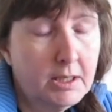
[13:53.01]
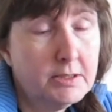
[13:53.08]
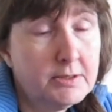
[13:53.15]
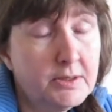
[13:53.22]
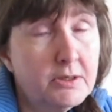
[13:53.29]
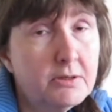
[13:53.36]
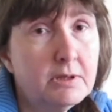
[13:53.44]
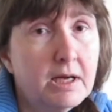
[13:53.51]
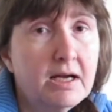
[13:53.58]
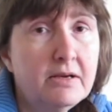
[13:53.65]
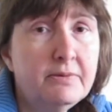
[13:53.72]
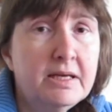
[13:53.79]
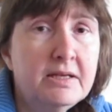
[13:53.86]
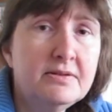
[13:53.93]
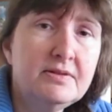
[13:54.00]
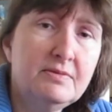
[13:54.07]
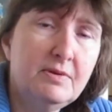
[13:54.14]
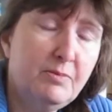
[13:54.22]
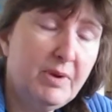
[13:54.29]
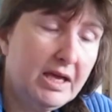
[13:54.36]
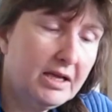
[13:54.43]
So I
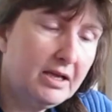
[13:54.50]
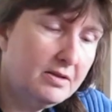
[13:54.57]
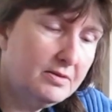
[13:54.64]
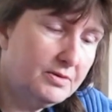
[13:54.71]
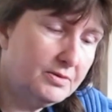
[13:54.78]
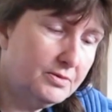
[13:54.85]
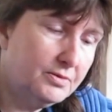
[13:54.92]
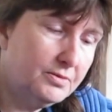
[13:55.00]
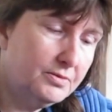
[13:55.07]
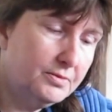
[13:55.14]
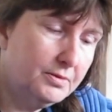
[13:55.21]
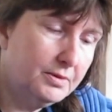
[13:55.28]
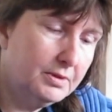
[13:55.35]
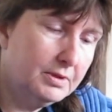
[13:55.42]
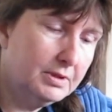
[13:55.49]
went back to